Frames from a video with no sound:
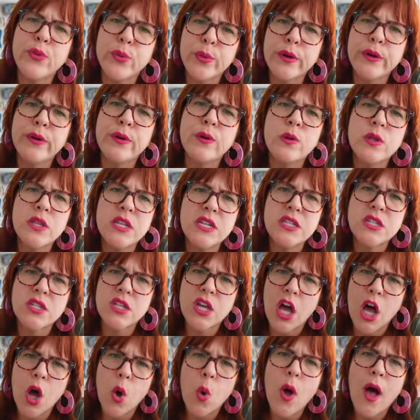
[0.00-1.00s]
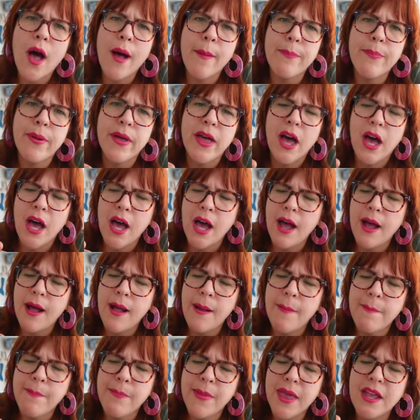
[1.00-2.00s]
through this co-op
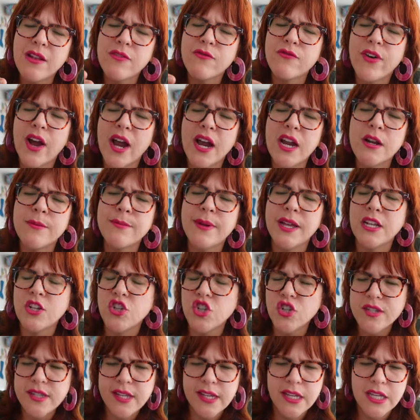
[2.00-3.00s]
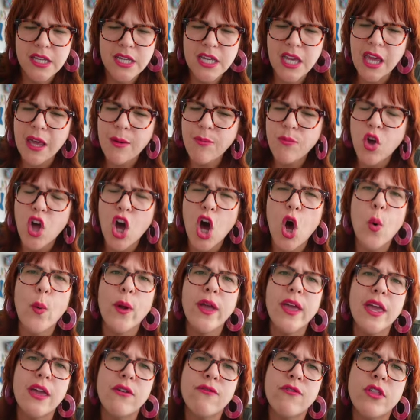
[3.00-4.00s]
um, environment and just like keep
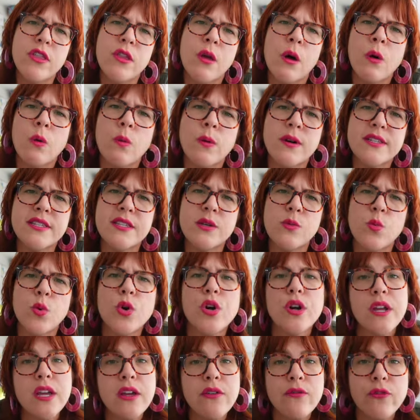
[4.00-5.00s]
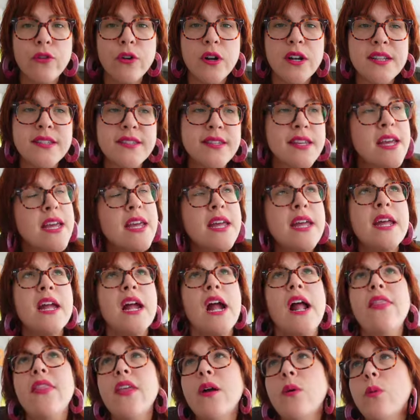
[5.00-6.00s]
going even though it wasn't working for us
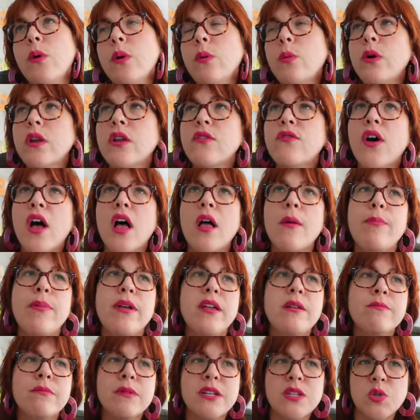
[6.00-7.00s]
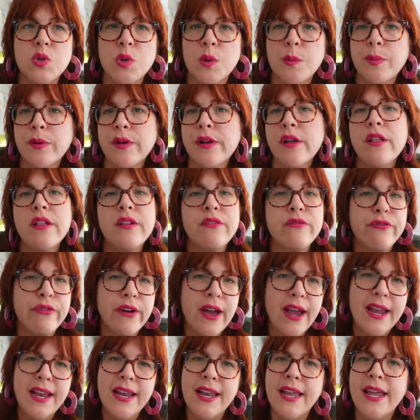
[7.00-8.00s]
and then we would have all been miserable and
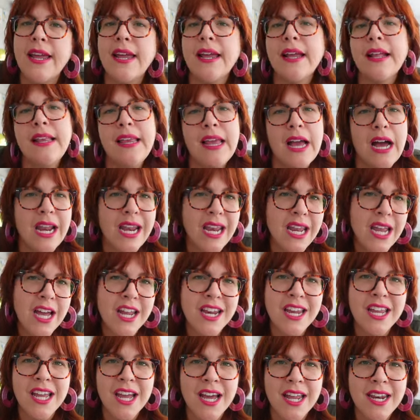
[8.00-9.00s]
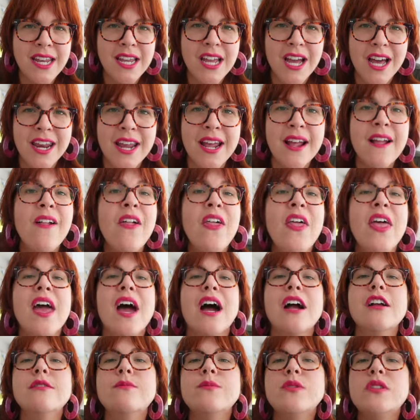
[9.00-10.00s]
fighting and yada yada yada yada
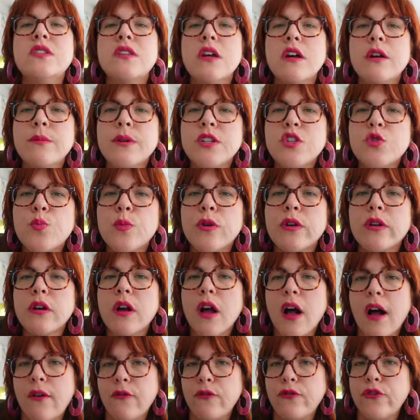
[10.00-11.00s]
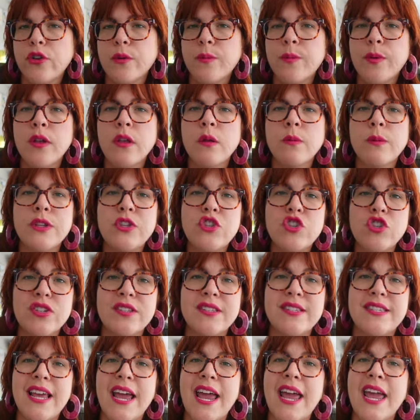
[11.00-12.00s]
i am so much more comfortable with
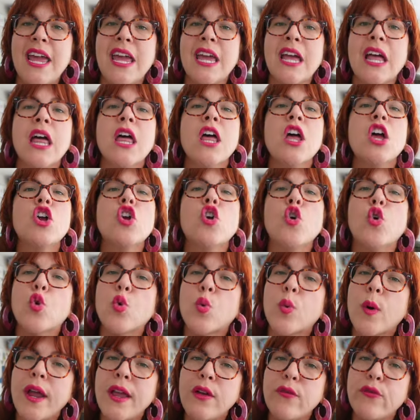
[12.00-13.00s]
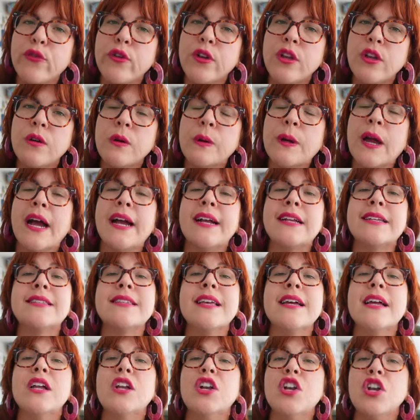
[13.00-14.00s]
just saying great for you
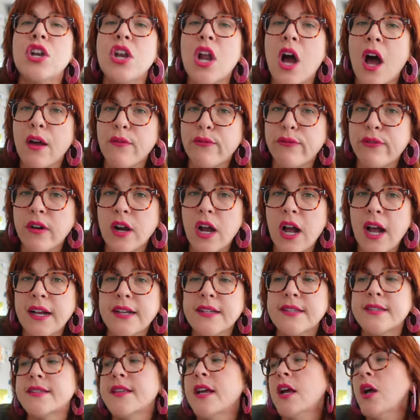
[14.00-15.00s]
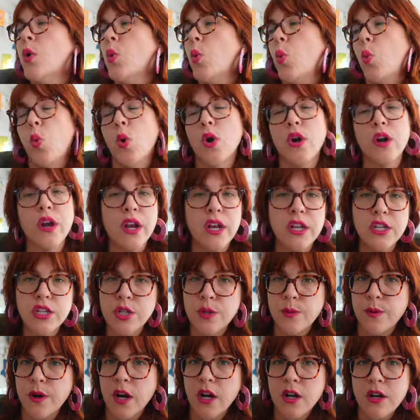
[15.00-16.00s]
guys not for us we're going to
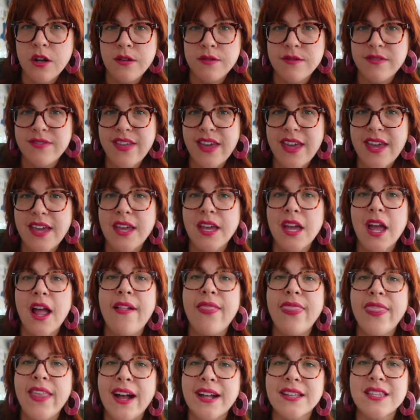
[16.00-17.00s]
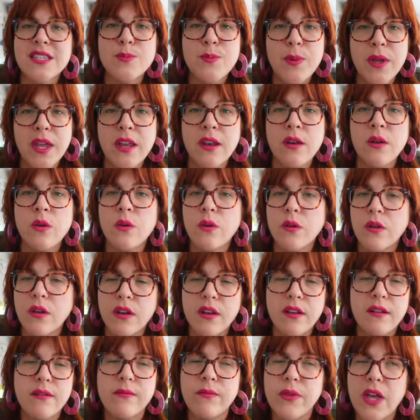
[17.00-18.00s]
do our own thing and that's been
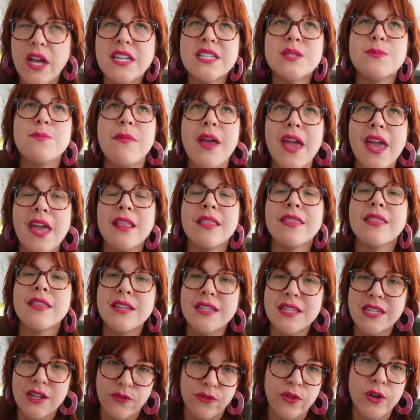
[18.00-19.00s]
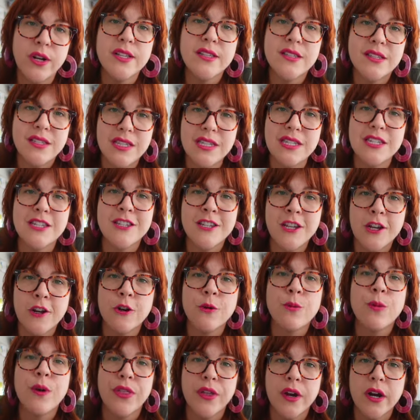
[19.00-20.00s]
has made the difference this year
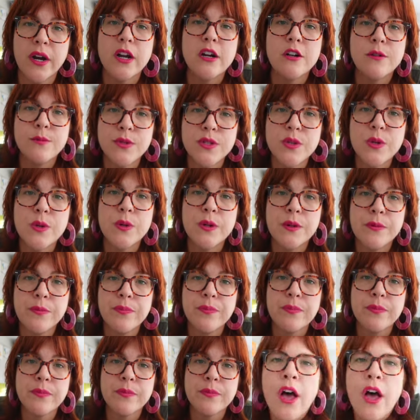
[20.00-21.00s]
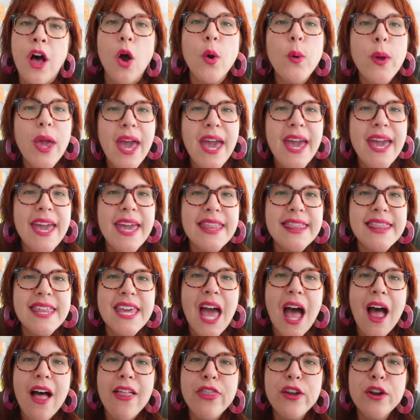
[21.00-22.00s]
with our homeschool Okay,
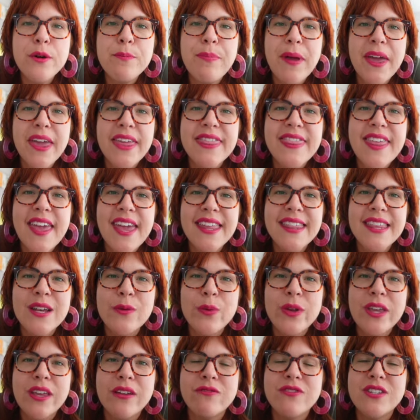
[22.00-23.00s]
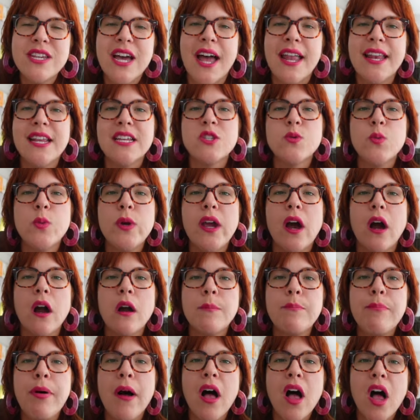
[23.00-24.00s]
the other big thing that we have done is we
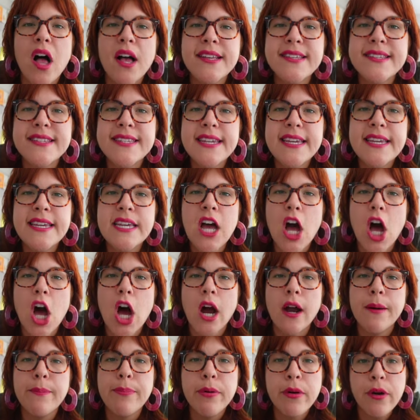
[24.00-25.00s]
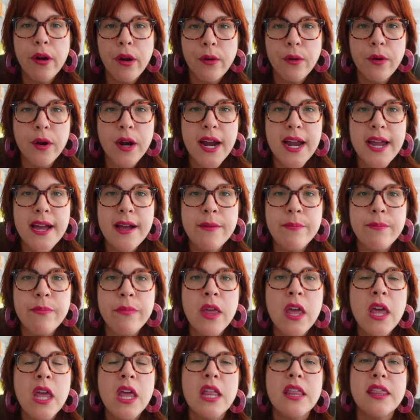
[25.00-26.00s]
are pausing our program,
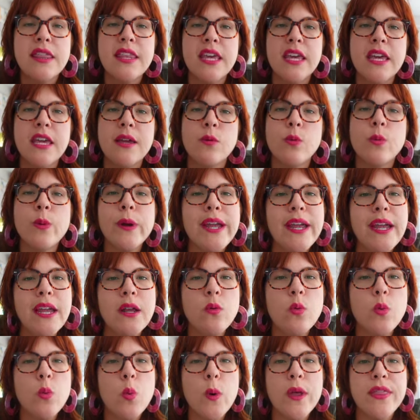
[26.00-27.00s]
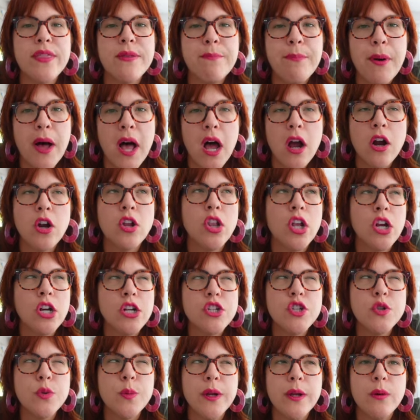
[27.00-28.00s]
the Read with Bob or
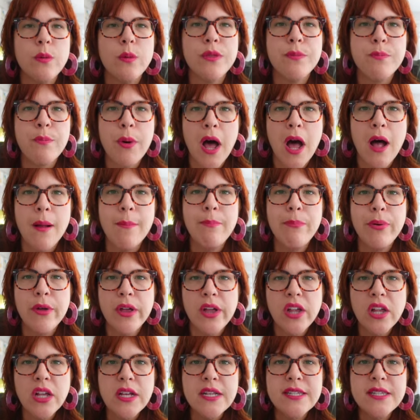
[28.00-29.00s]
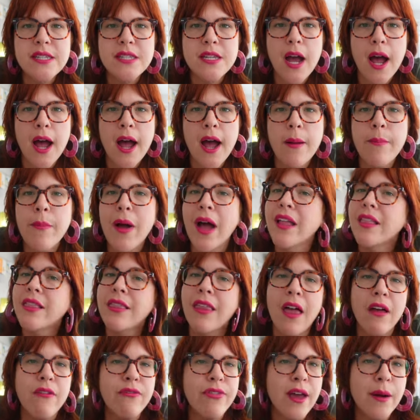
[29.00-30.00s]
Learn to Read with Bob books. Um, I
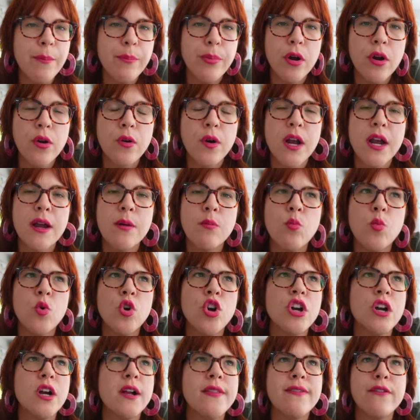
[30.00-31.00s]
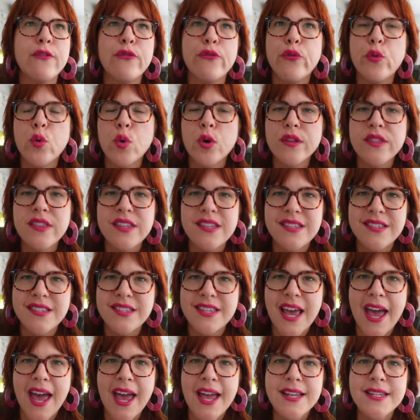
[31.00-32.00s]
love that program. We're on the fourth
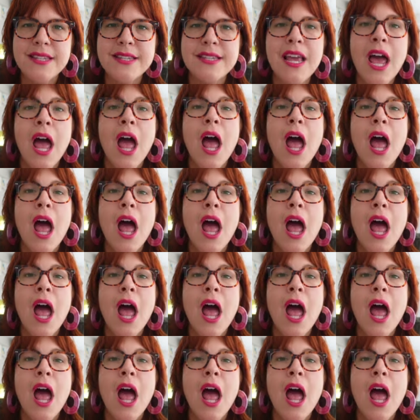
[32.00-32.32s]
set.